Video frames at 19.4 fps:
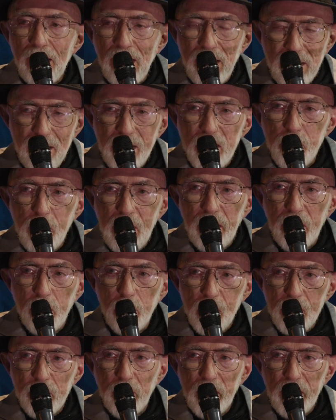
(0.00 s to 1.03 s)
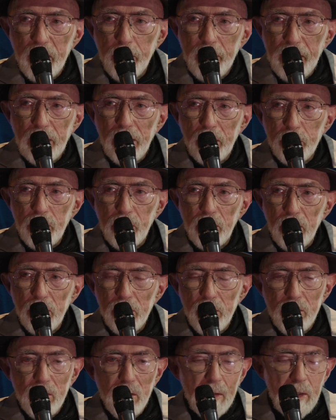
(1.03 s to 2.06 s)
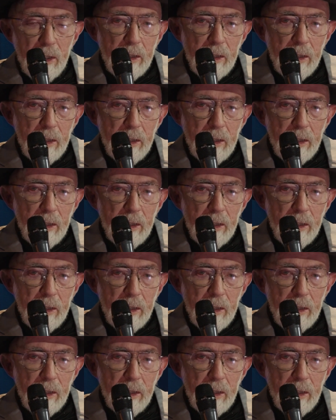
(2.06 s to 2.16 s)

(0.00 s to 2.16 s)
in as being the most fundamental approach.